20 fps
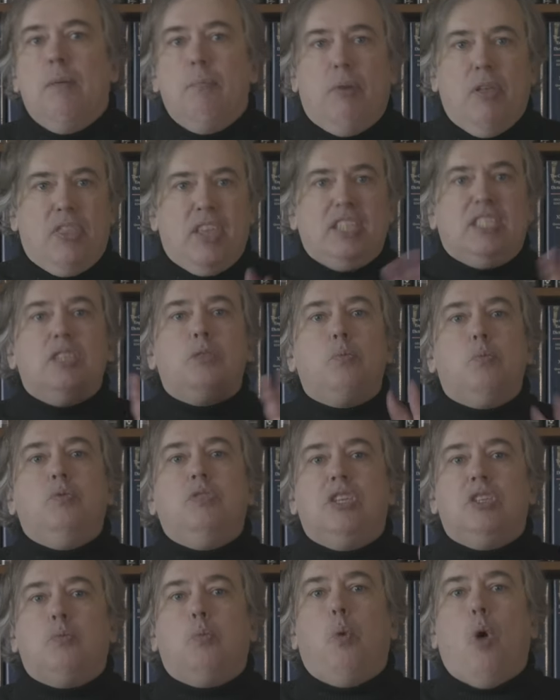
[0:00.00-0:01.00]
But this is
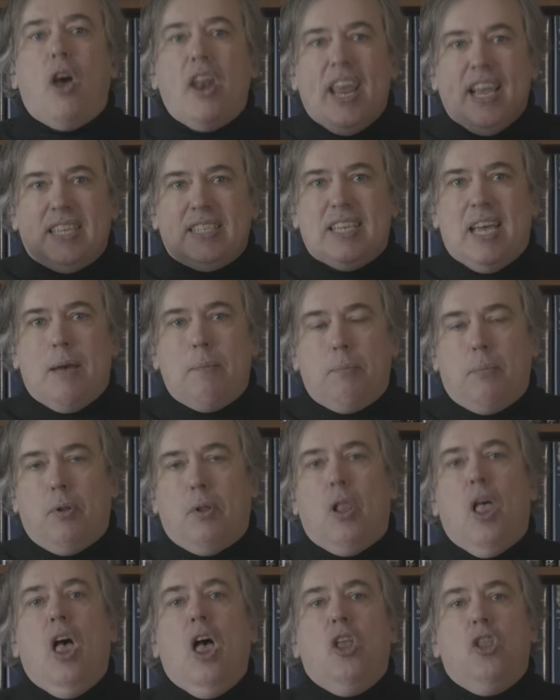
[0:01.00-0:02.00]
just one
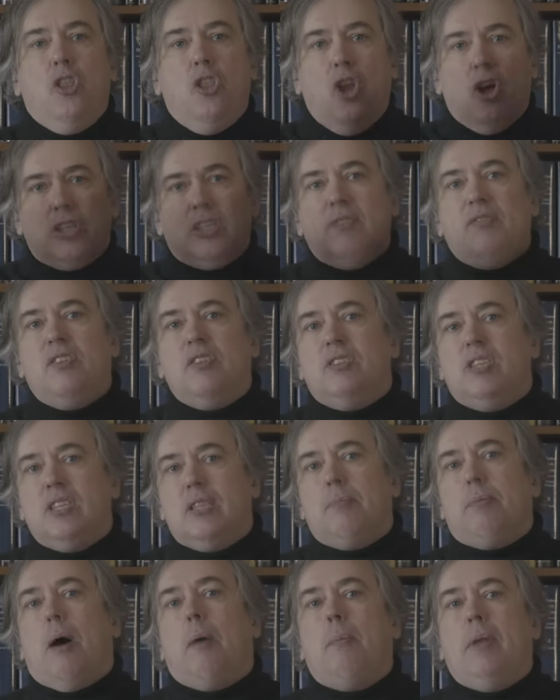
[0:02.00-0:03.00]
example, not of using
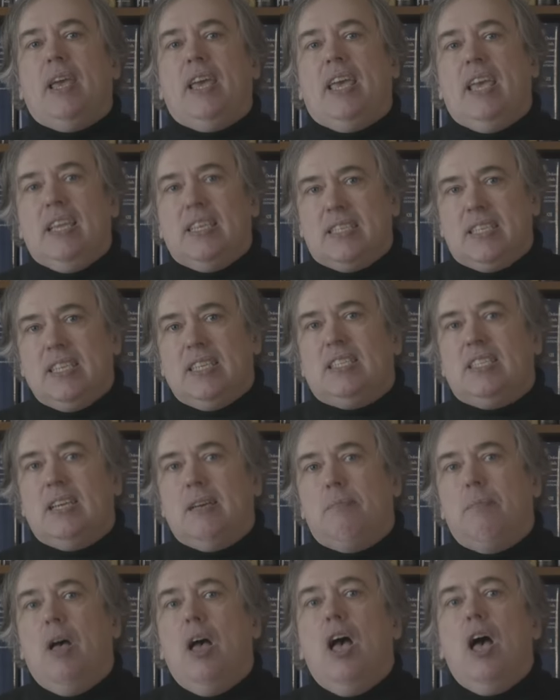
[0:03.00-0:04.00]
the public key
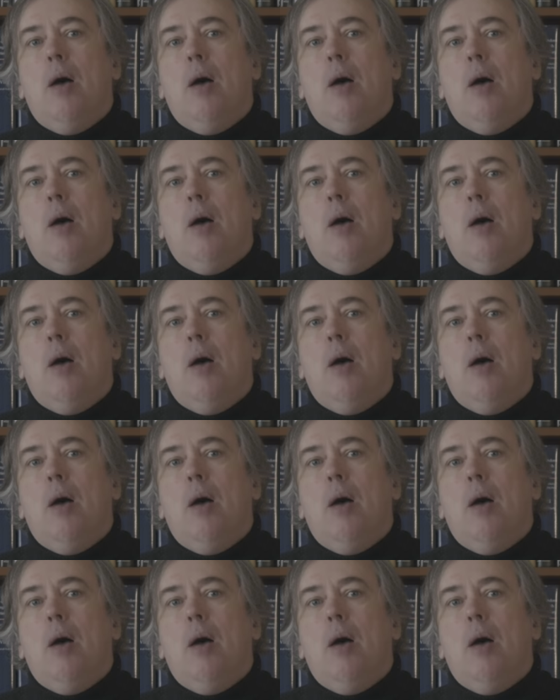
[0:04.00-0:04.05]
system,